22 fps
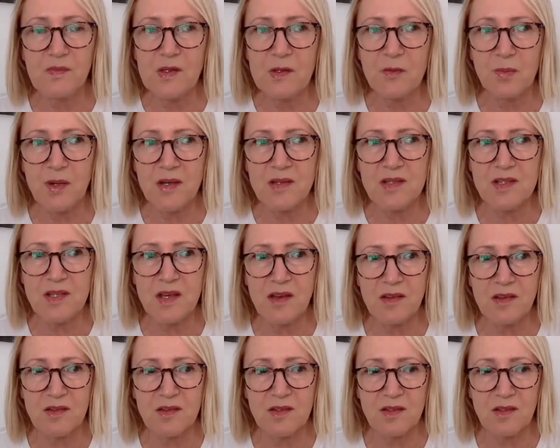by
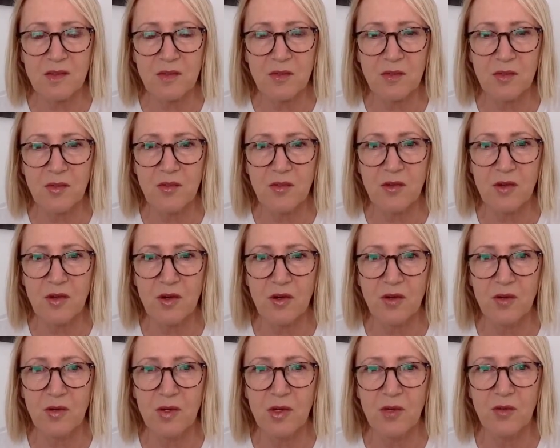saying to them, You
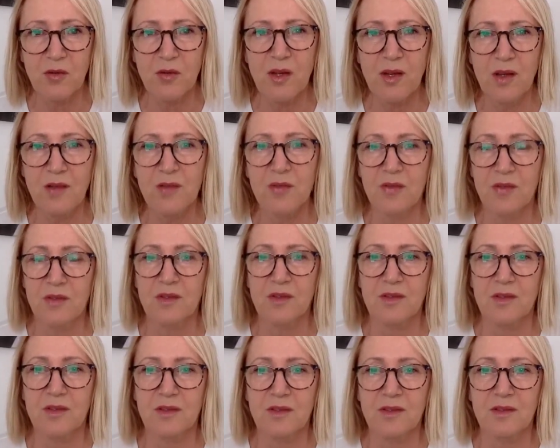are
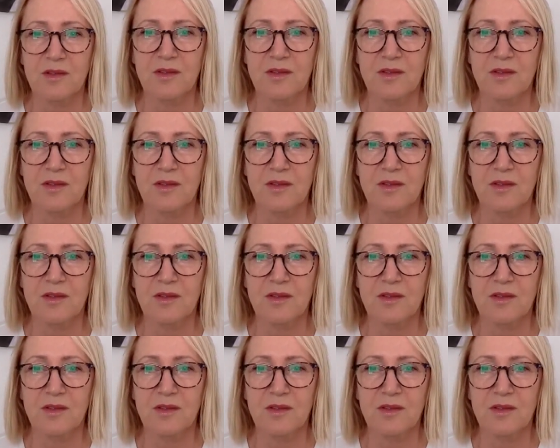irrelevant.